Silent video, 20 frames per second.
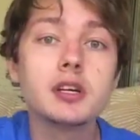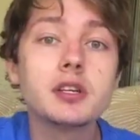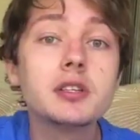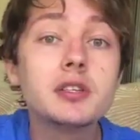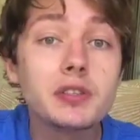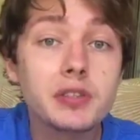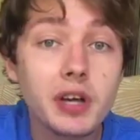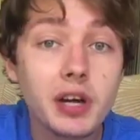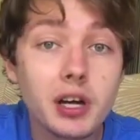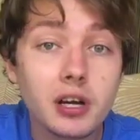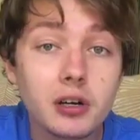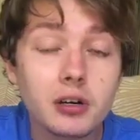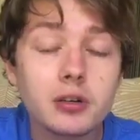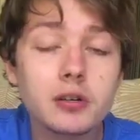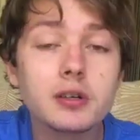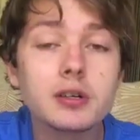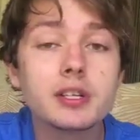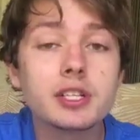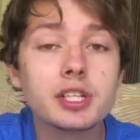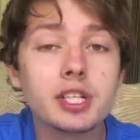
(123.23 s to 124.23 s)

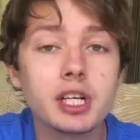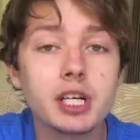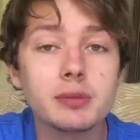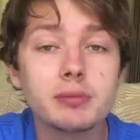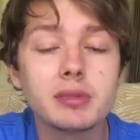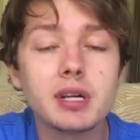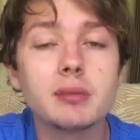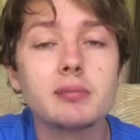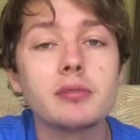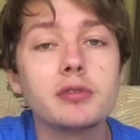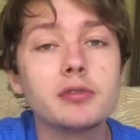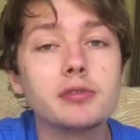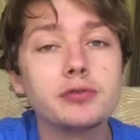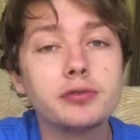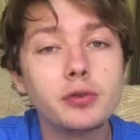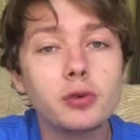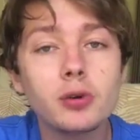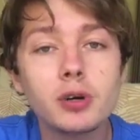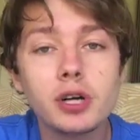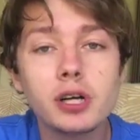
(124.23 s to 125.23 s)
So, term number
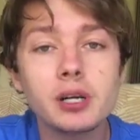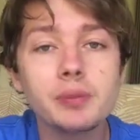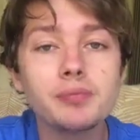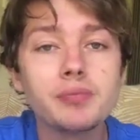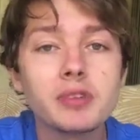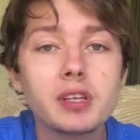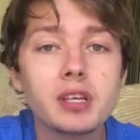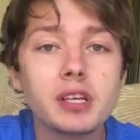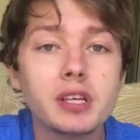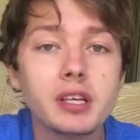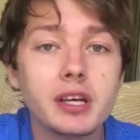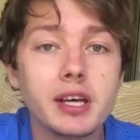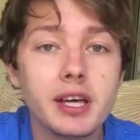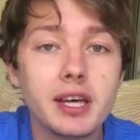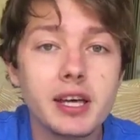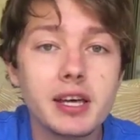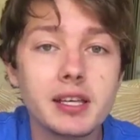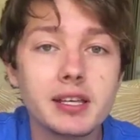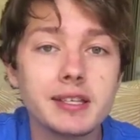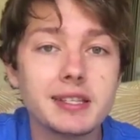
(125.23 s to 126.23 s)
4
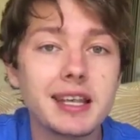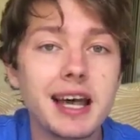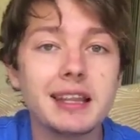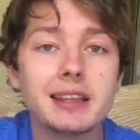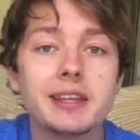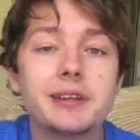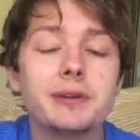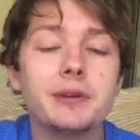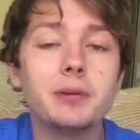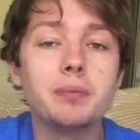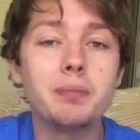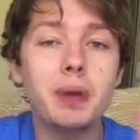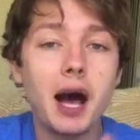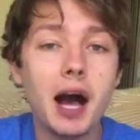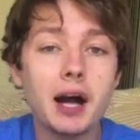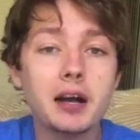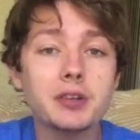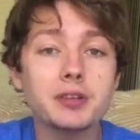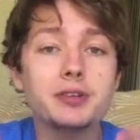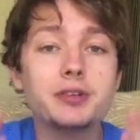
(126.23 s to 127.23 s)
is that little
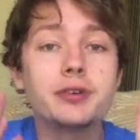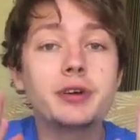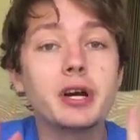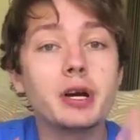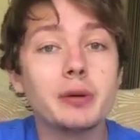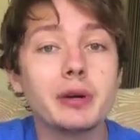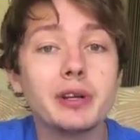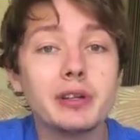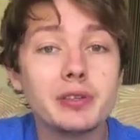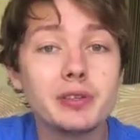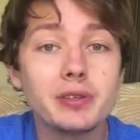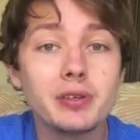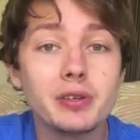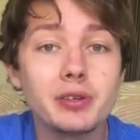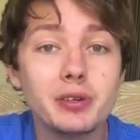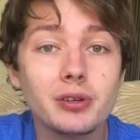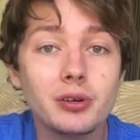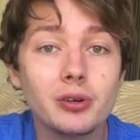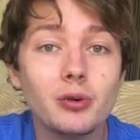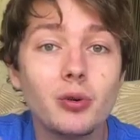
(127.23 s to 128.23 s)
box you go
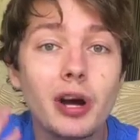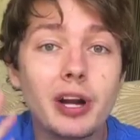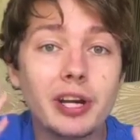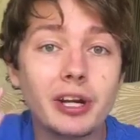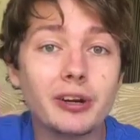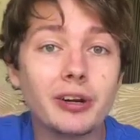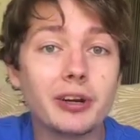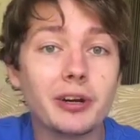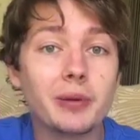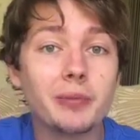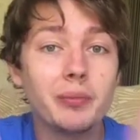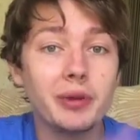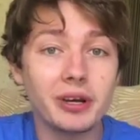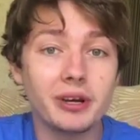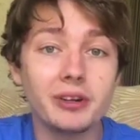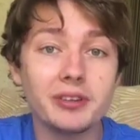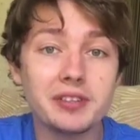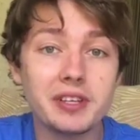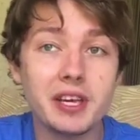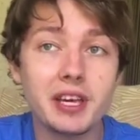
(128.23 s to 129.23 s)
into when you're in a
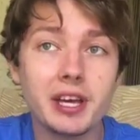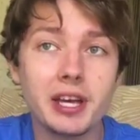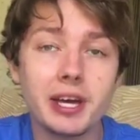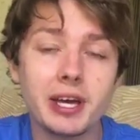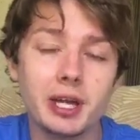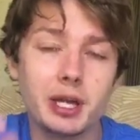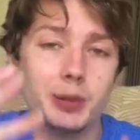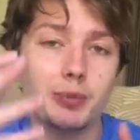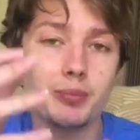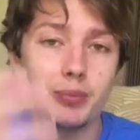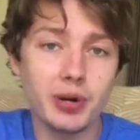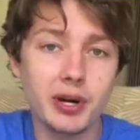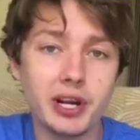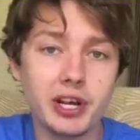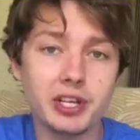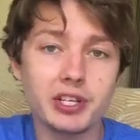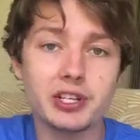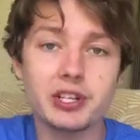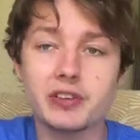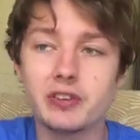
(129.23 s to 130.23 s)
building and it
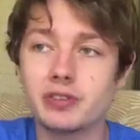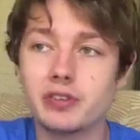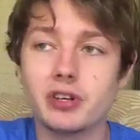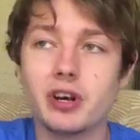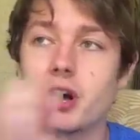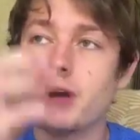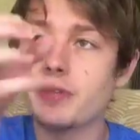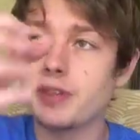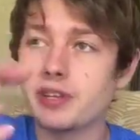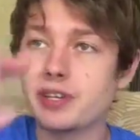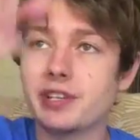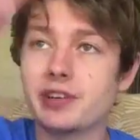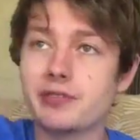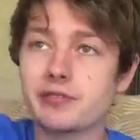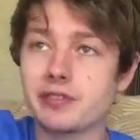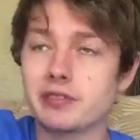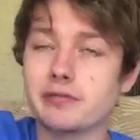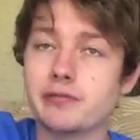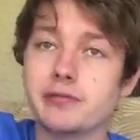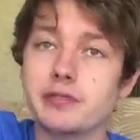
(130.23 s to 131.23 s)
brings you to all the
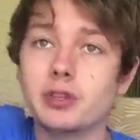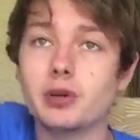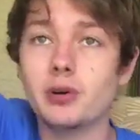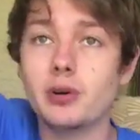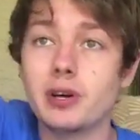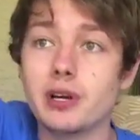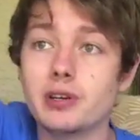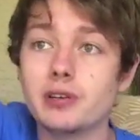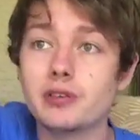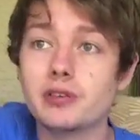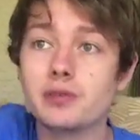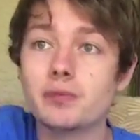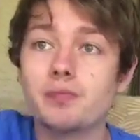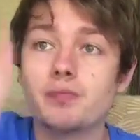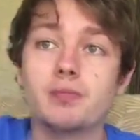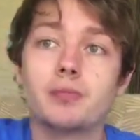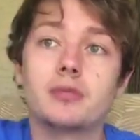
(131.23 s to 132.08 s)
different floors.